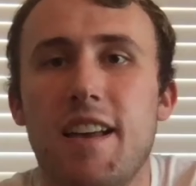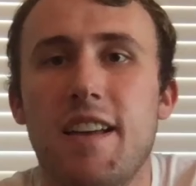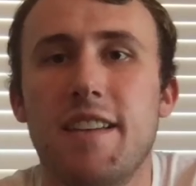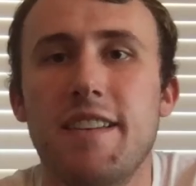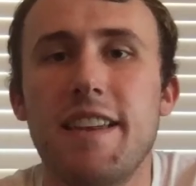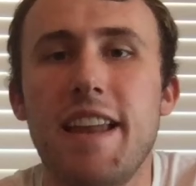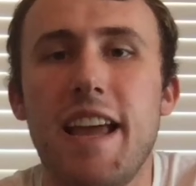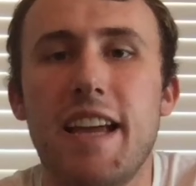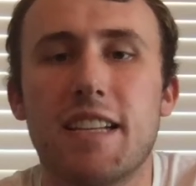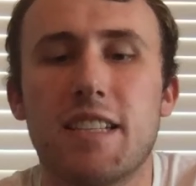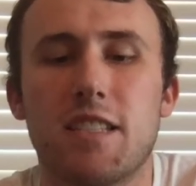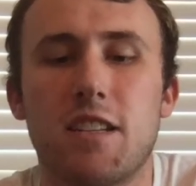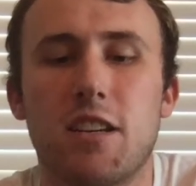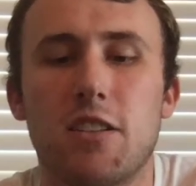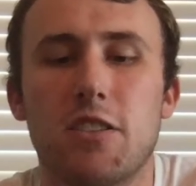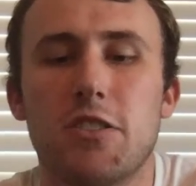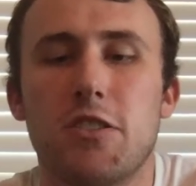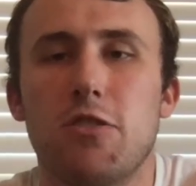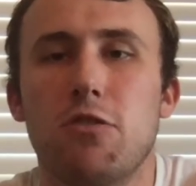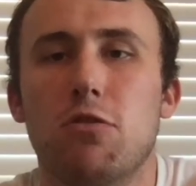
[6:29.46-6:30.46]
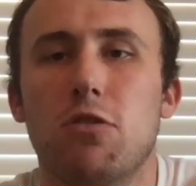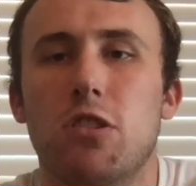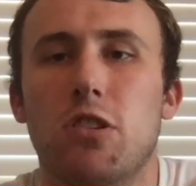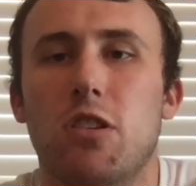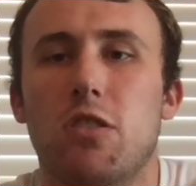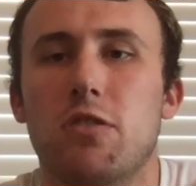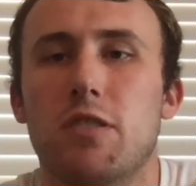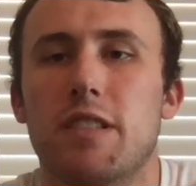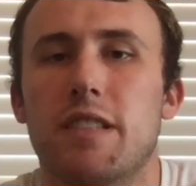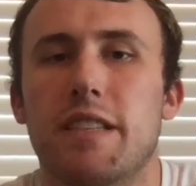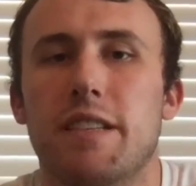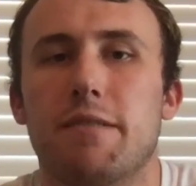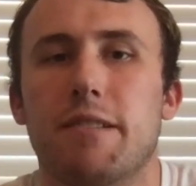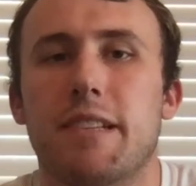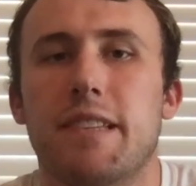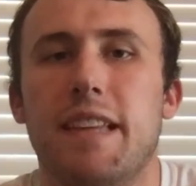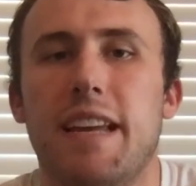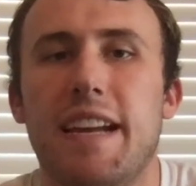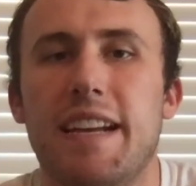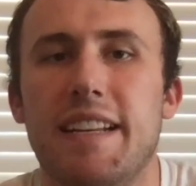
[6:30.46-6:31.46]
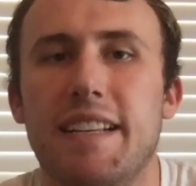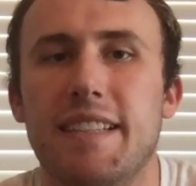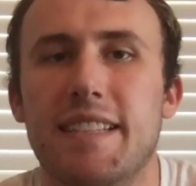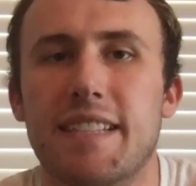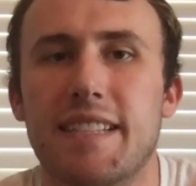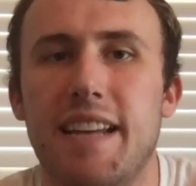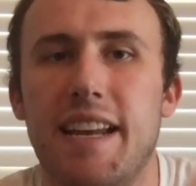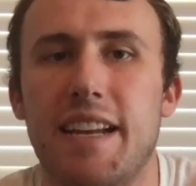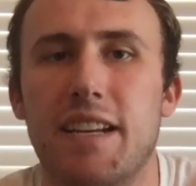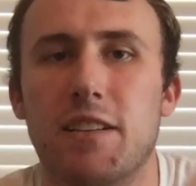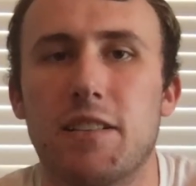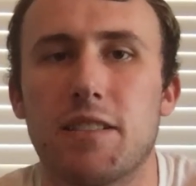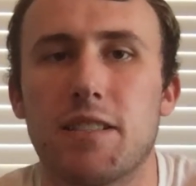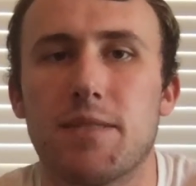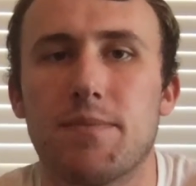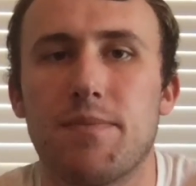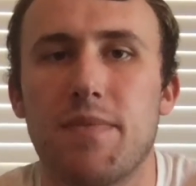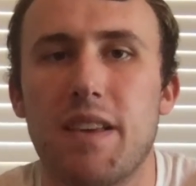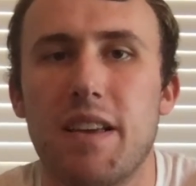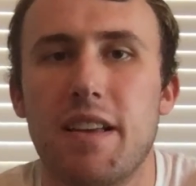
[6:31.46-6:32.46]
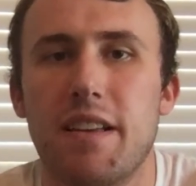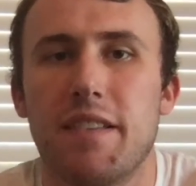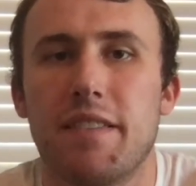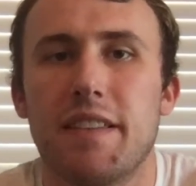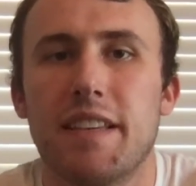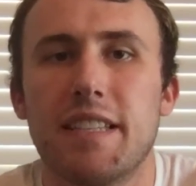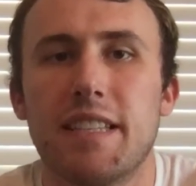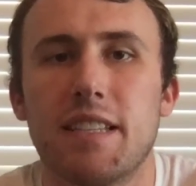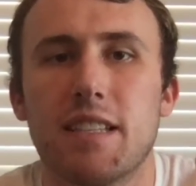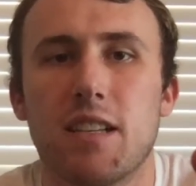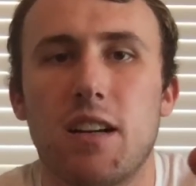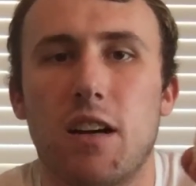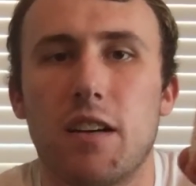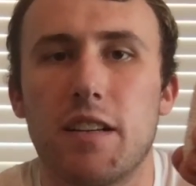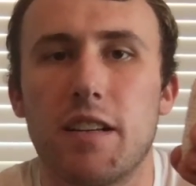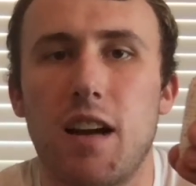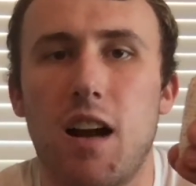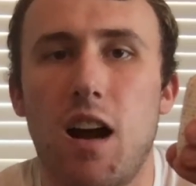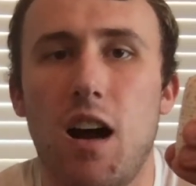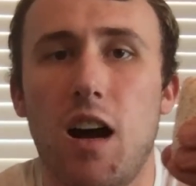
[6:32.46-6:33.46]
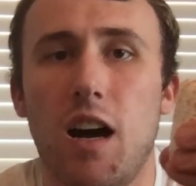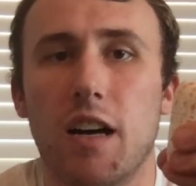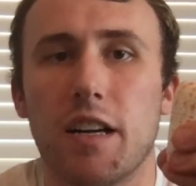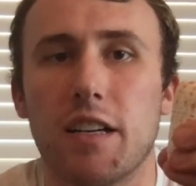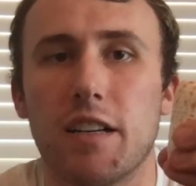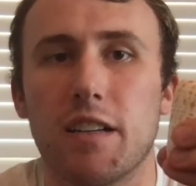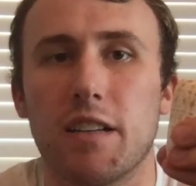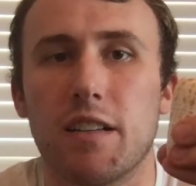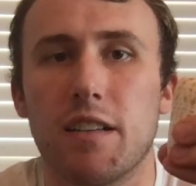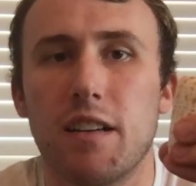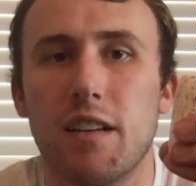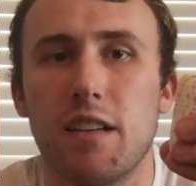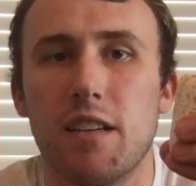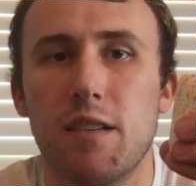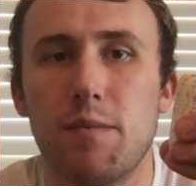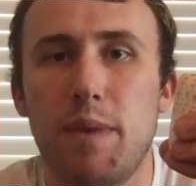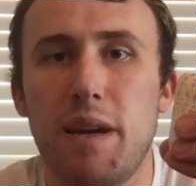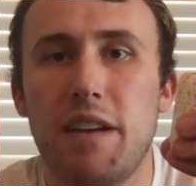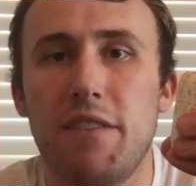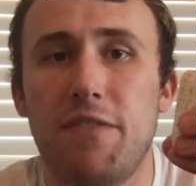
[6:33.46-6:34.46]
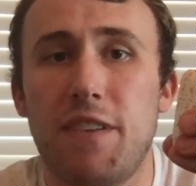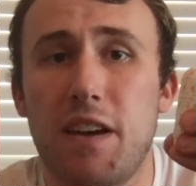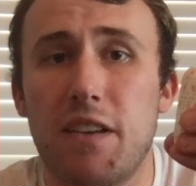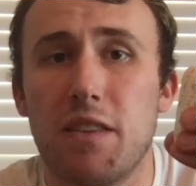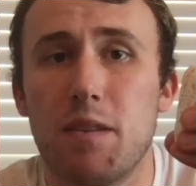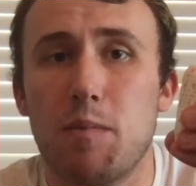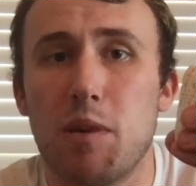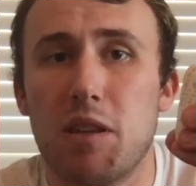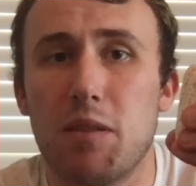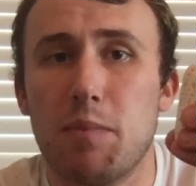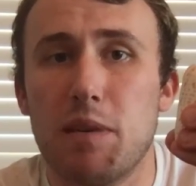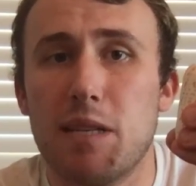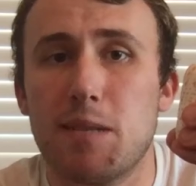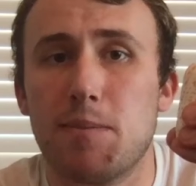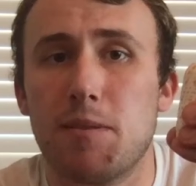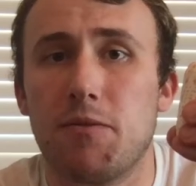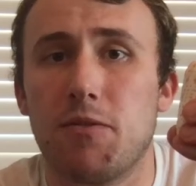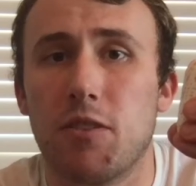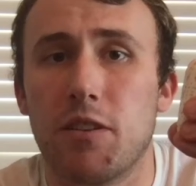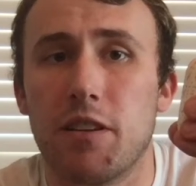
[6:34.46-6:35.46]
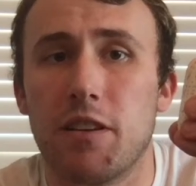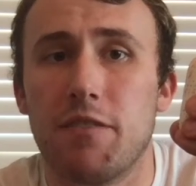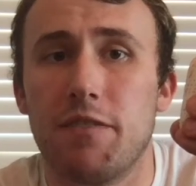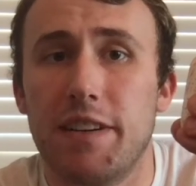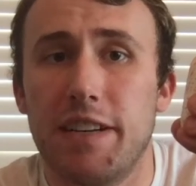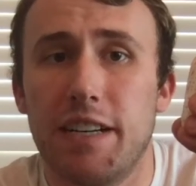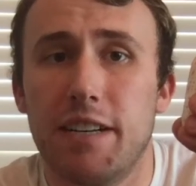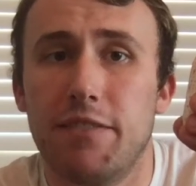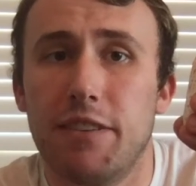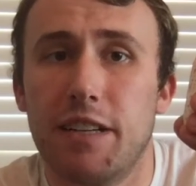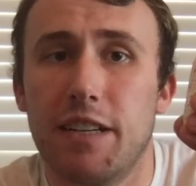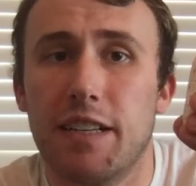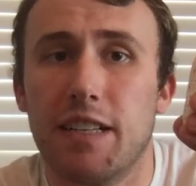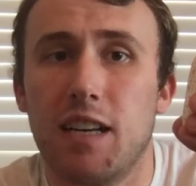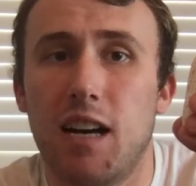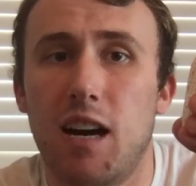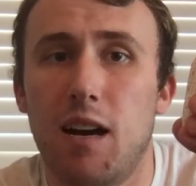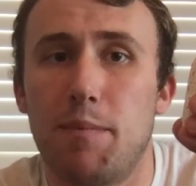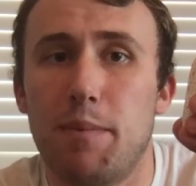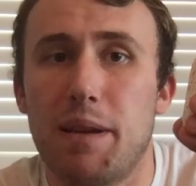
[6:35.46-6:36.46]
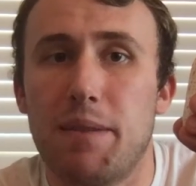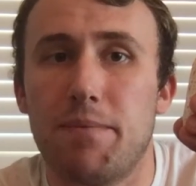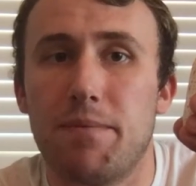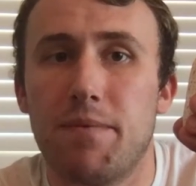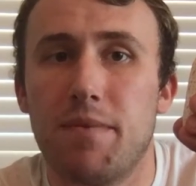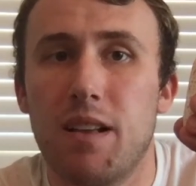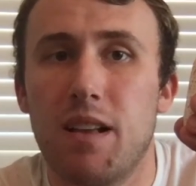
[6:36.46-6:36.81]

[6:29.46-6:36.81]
Next are two closely related snails. This is called an auger. You may have found them on the beach before. They're very, very common.